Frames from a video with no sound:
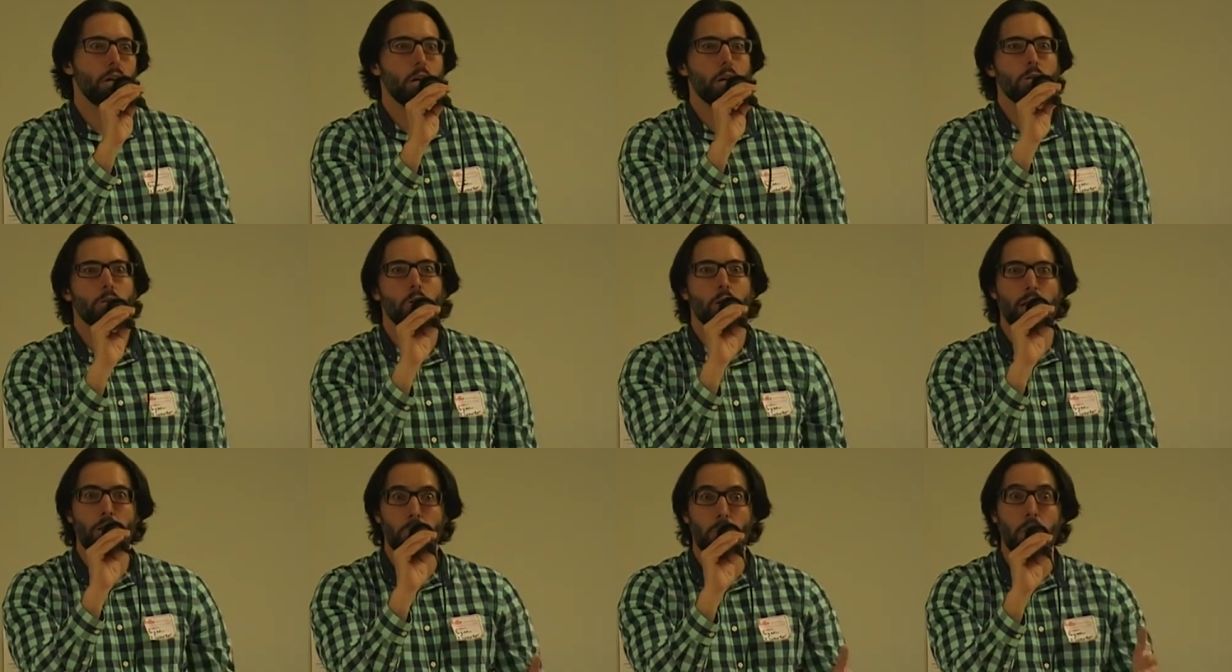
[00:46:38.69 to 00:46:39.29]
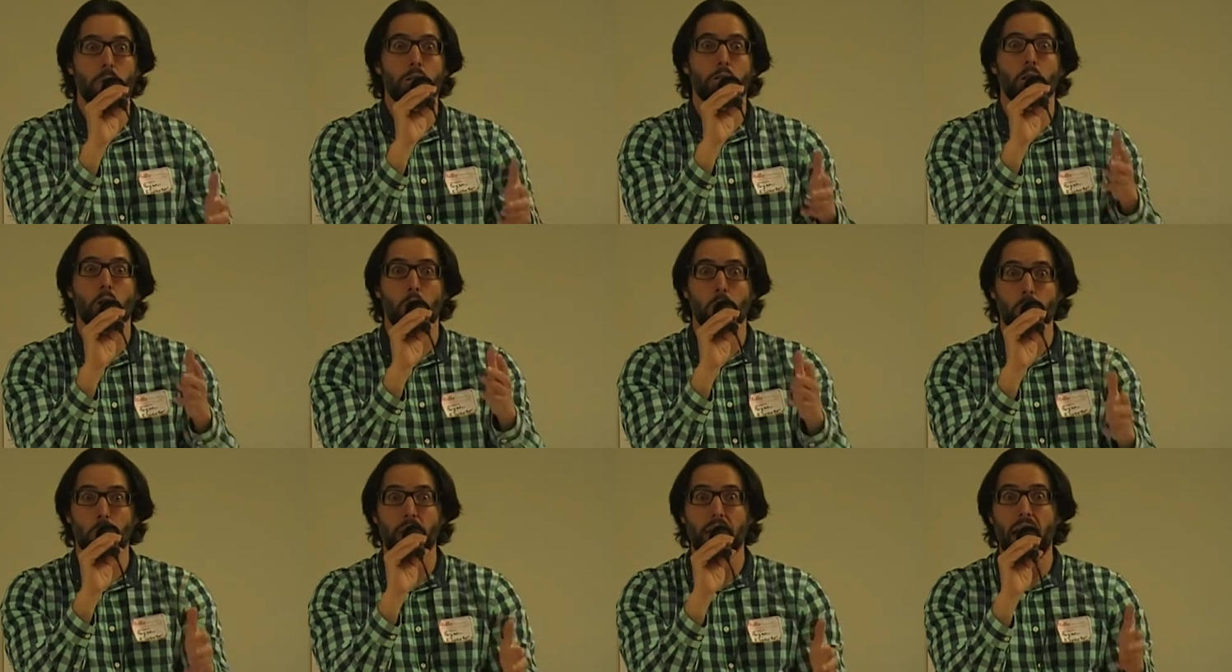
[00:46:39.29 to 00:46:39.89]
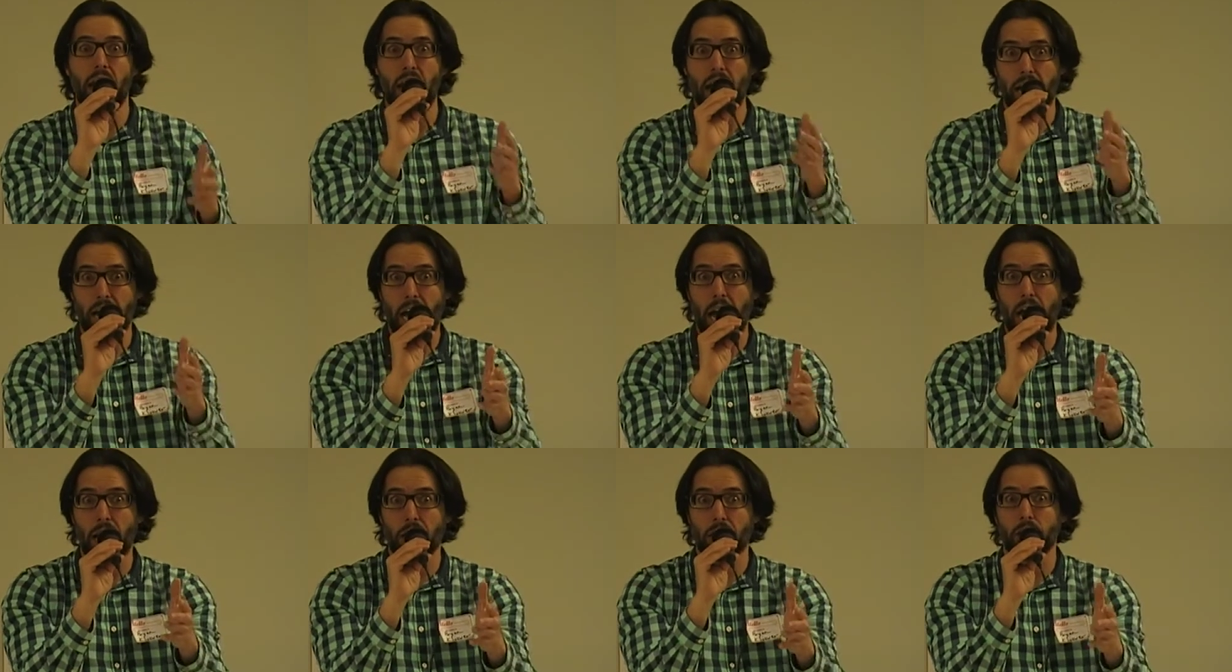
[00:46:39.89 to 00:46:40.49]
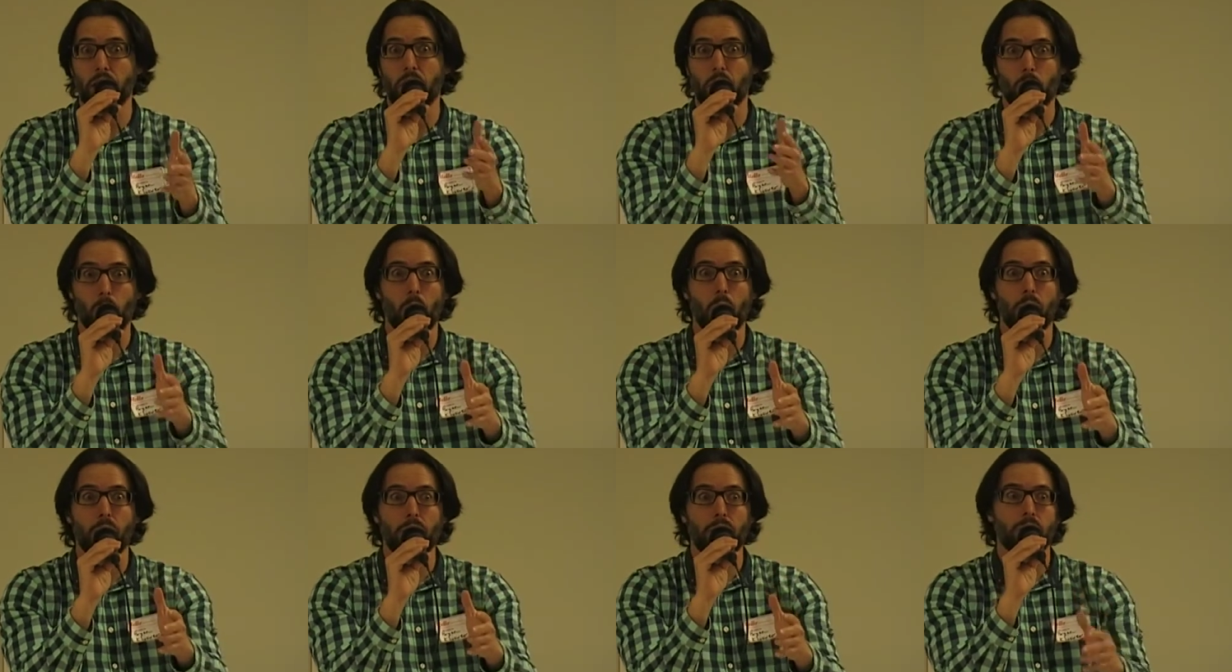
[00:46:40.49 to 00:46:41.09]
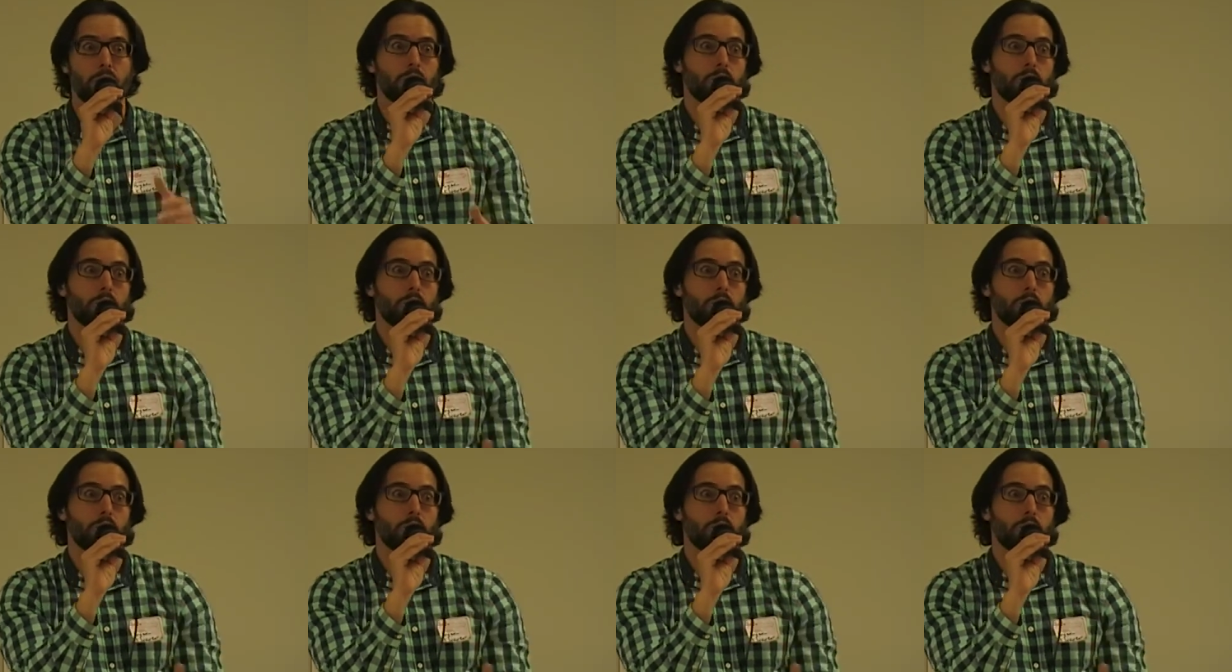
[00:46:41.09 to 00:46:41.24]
So that's why we started doing the egg addling and the oiling.